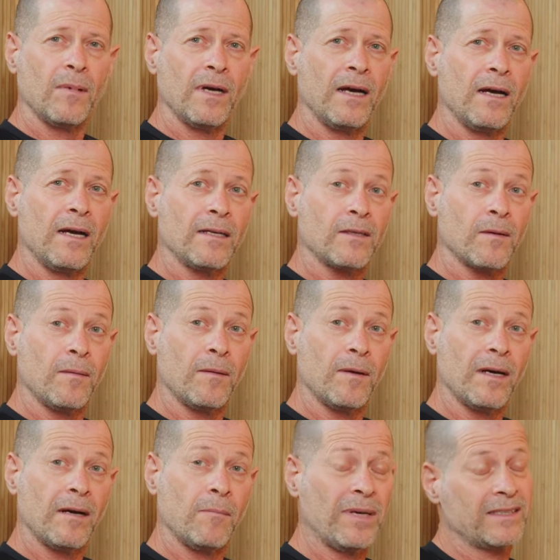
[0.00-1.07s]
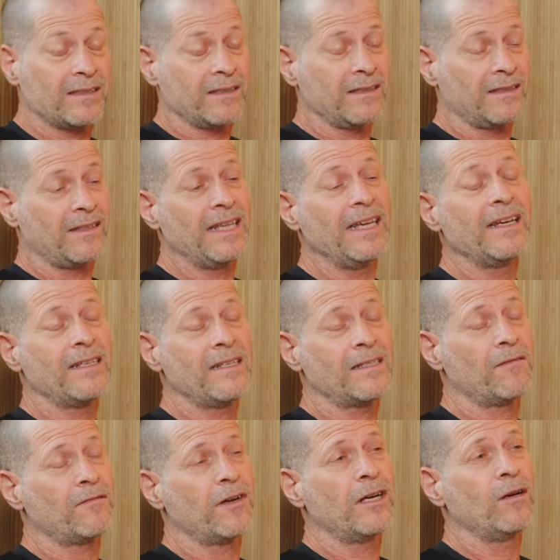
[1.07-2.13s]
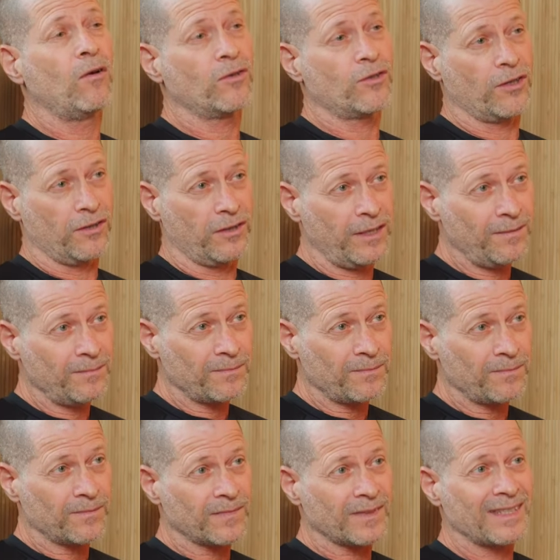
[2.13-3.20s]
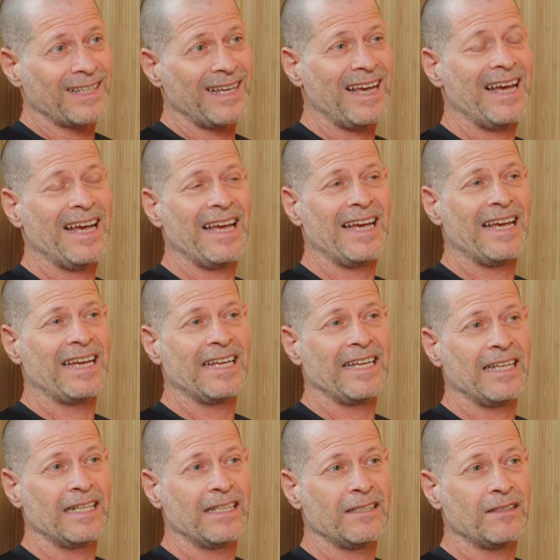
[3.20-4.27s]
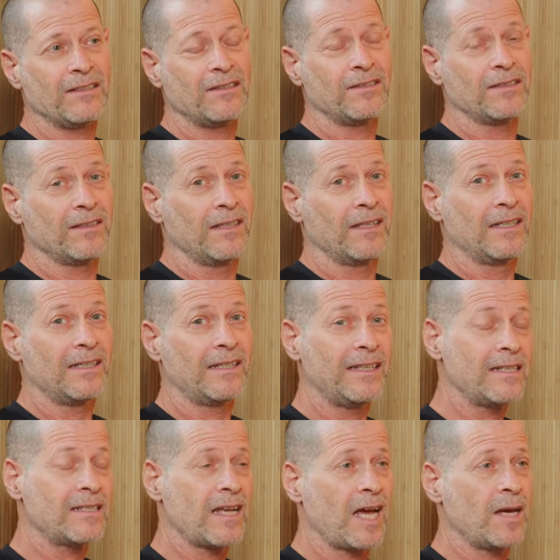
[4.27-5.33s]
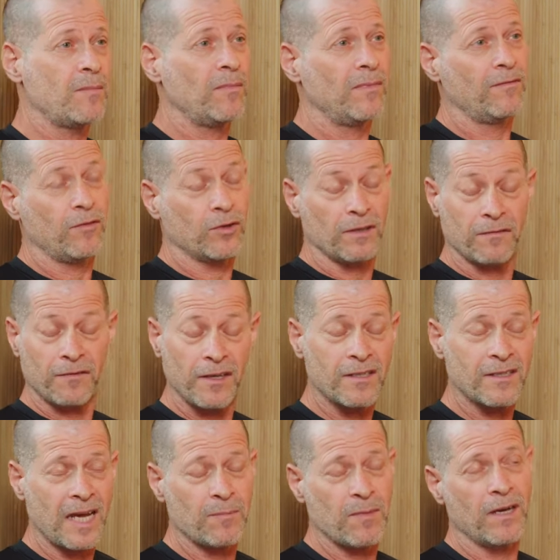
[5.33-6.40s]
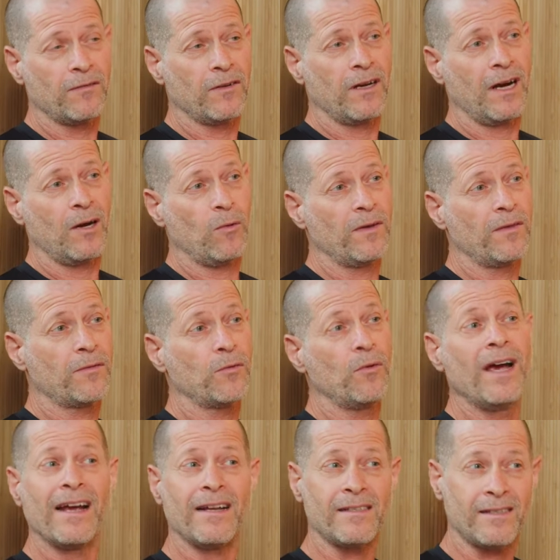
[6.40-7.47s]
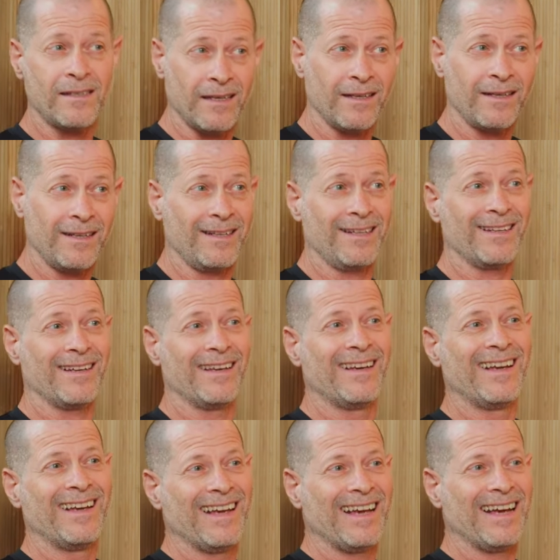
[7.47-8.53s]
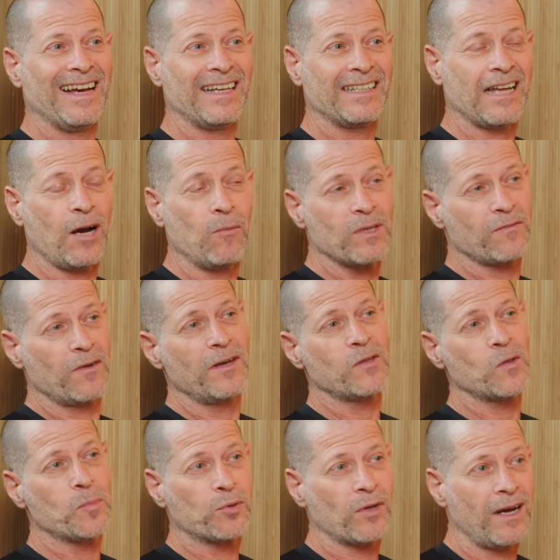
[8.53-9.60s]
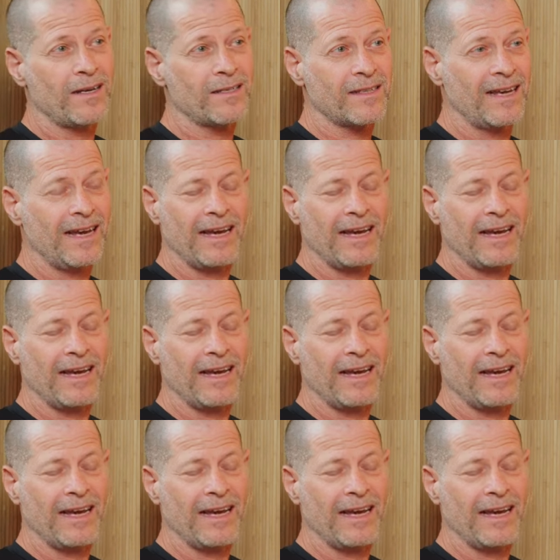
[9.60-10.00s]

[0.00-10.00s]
Uh, but the thing is, it's a very long journey, and this time, for the first time ever, I went through Helsinki, and I was very surprised.